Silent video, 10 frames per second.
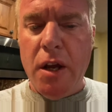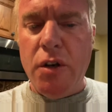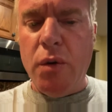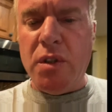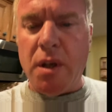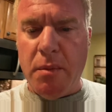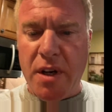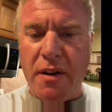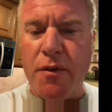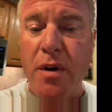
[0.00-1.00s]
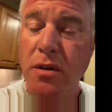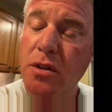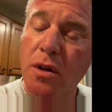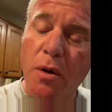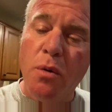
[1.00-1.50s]
doing something different,
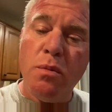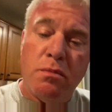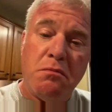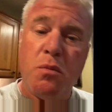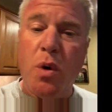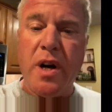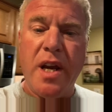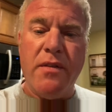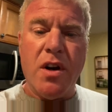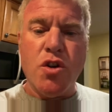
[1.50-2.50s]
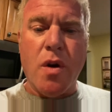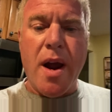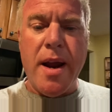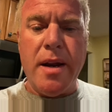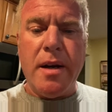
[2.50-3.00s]
so we're going to give it a
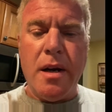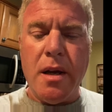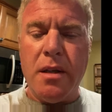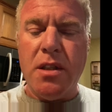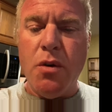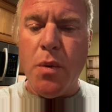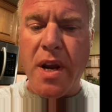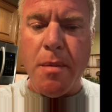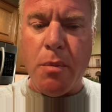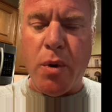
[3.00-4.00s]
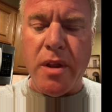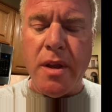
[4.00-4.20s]
try and see what we come up with.